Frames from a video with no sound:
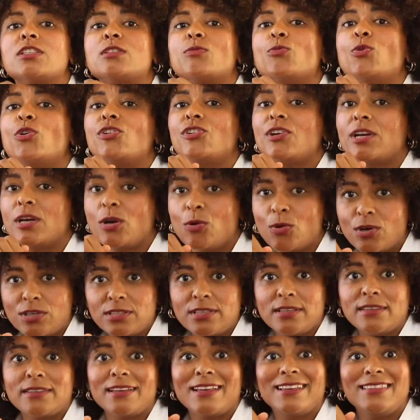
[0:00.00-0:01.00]
were
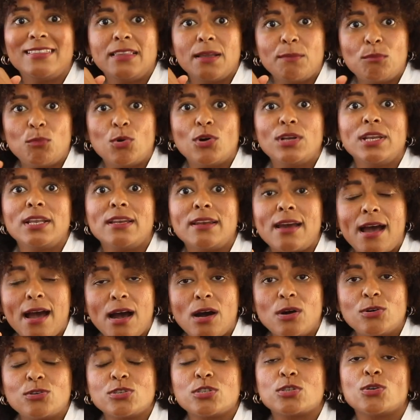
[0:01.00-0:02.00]
recorded in the morning
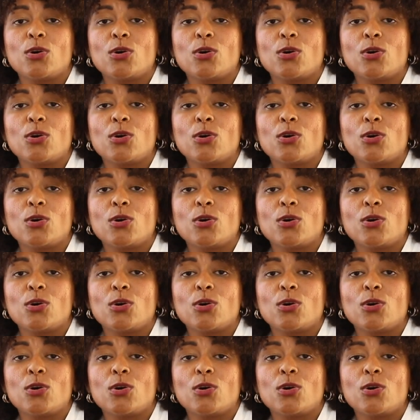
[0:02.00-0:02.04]
hours